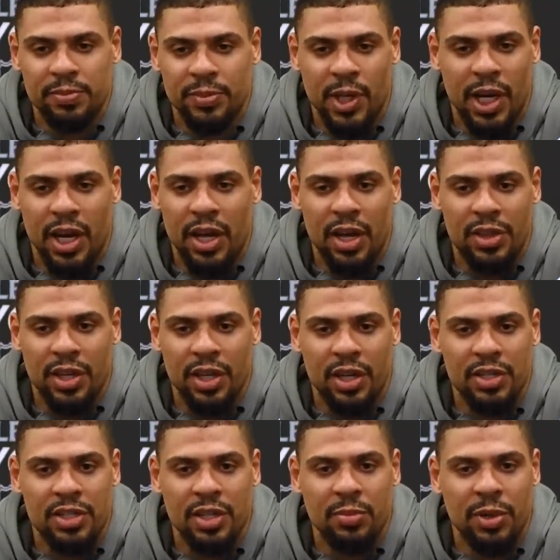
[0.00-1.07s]
I think our
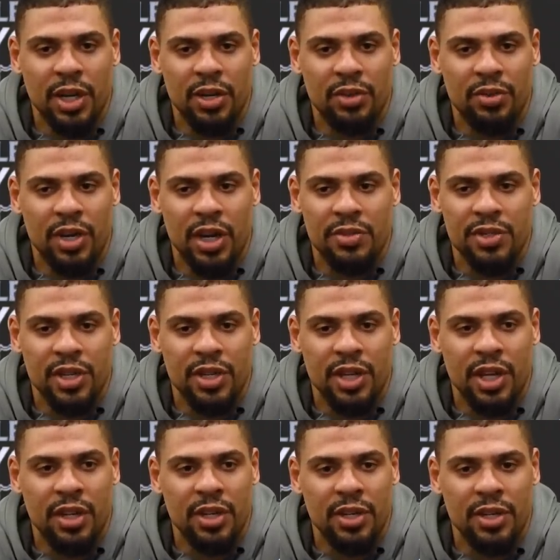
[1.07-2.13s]
team kind of thrives on
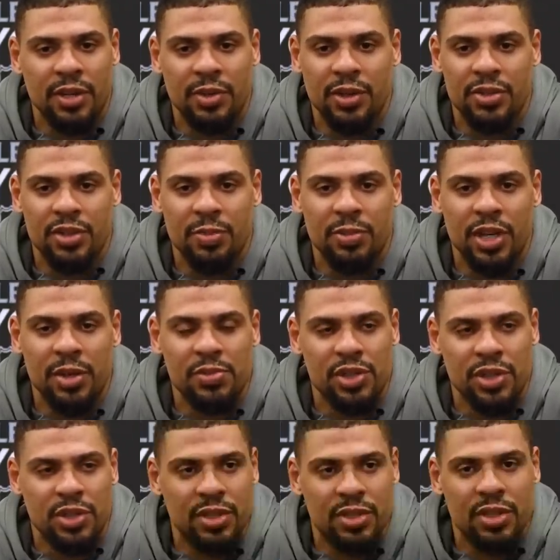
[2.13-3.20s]
that. You know,
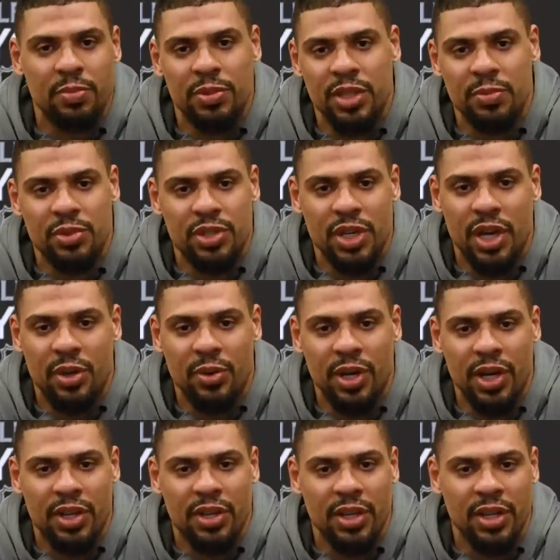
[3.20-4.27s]
sometimes some teams shy
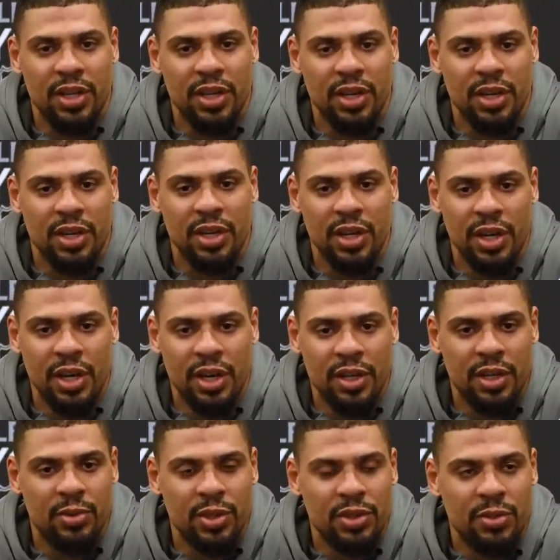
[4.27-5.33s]
away. I think
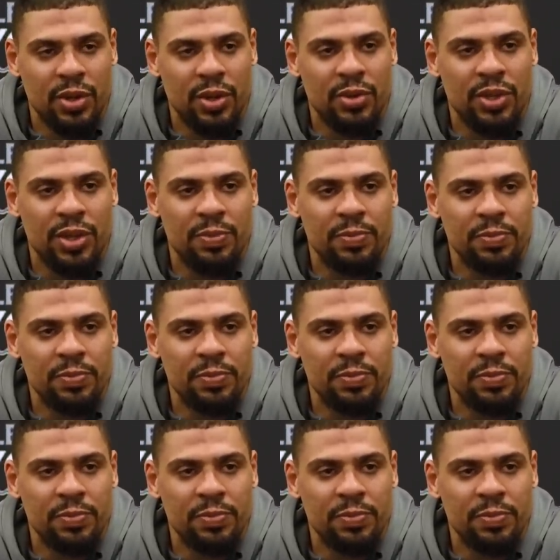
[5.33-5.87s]
we do well with it.